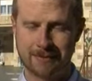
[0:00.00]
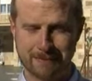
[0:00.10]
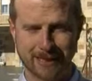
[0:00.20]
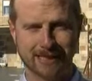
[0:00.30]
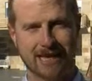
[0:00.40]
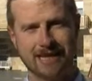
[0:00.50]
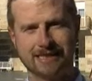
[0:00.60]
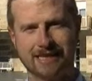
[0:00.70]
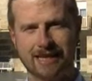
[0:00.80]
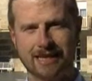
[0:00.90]
and middle
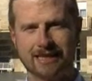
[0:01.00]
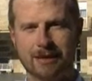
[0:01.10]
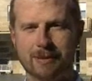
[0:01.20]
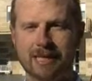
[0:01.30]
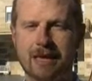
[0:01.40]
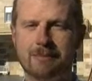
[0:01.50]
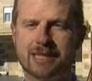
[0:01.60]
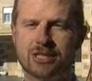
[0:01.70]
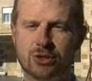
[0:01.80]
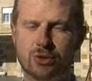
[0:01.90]
eight that
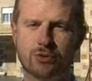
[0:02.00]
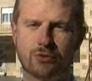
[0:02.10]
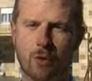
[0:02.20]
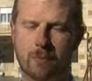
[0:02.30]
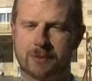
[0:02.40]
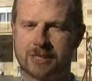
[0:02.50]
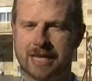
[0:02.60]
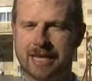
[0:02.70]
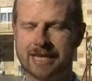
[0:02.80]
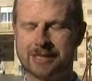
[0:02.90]
became its new tropes
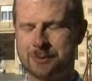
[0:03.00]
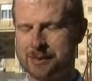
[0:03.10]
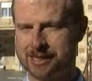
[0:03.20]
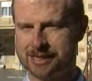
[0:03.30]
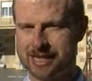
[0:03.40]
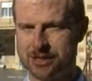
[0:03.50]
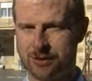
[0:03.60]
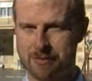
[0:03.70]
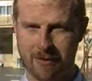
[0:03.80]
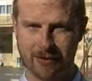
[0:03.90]
in 20th
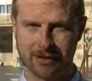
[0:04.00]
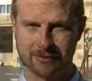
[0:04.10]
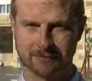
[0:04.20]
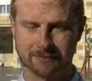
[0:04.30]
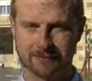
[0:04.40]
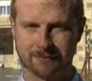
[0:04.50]
century America.